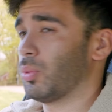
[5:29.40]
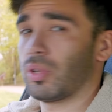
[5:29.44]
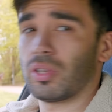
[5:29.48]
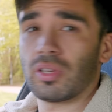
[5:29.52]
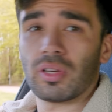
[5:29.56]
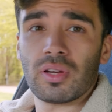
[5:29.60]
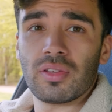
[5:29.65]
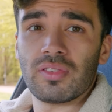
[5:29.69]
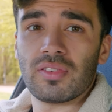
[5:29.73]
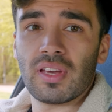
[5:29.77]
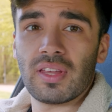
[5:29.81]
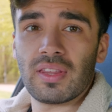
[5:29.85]
we're going
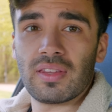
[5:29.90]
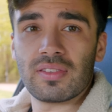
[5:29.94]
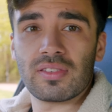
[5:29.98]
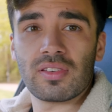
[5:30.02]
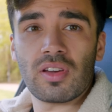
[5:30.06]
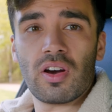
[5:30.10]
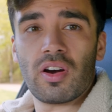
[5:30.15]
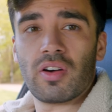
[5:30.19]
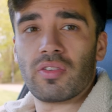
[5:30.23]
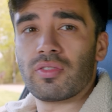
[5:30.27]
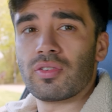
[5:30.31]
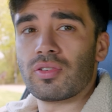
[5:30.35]
to go and take this
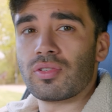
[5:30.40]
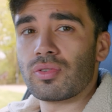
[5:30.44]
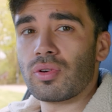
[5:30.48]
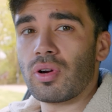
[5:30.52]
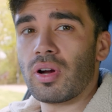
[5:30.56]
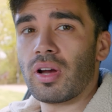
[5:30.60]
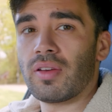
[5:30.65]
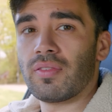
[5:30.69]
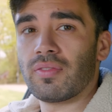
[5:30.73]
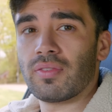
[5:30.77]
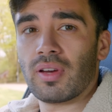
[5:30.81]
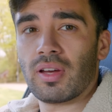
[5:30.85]
car for a
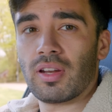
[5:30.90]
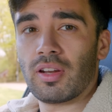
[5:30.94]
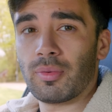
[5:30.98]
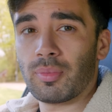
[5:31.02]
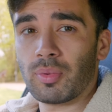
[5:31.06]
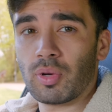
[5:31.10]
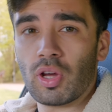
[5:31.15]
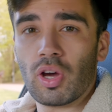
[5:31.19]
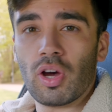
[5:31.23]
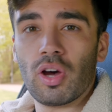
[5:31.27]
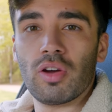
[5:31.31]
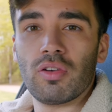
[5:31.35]
drive, and I'm
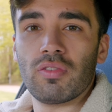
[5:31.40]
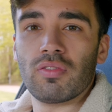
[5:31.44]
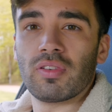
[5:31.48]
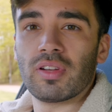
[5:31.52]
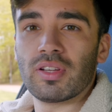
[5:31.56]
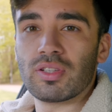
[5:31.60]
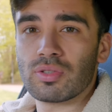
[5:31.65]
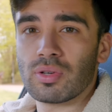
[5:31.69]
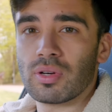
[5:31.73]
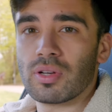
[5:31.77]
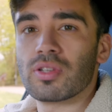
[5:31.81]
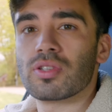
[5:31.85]
going to hopefully
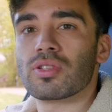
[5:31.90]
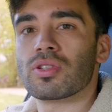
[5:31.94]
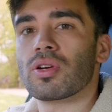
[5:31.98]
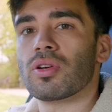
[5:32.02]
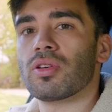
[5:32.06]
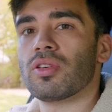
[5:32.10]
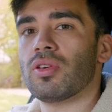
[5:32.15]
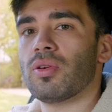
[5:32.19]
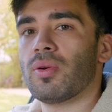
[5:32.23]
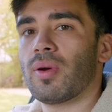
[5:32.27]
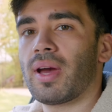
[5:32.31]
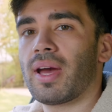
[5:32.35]
try and show
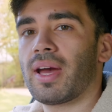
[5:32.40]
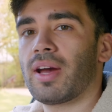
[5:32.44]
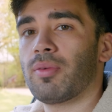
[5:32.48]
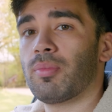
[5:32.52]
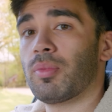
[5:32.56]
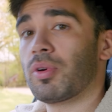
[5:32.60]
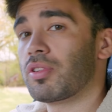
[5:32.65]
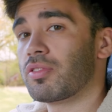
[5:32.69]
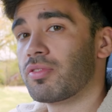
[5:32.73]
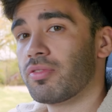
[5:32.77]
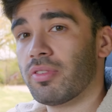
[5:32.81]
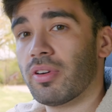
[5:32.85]
you how
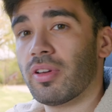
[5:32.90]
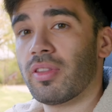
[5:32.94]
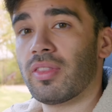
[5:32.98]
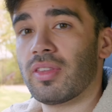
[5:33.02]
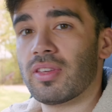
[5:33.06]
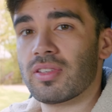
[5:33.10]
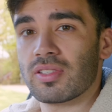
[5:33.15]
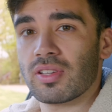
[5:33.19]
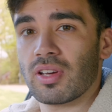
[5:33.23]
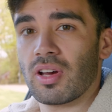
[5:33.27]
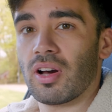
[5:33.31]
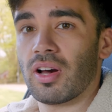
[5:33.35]
much fun
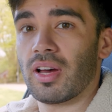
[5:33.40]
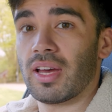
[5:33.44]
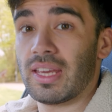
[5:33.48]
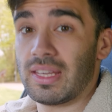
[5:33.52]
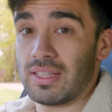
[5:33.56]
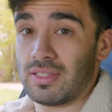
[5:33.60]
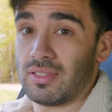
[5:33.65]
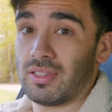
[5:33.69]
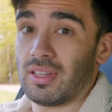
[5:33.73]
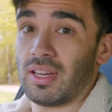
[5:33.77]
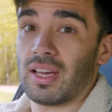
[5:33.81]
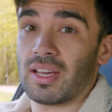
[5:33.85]
this car
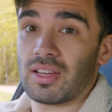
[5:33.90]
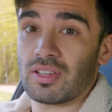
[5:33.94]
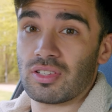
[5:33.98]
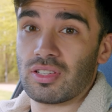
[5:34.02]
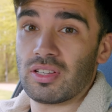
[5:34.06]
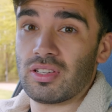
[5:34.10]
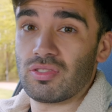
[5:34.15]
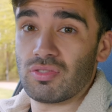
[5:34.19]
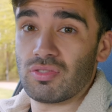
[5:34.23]
is to actually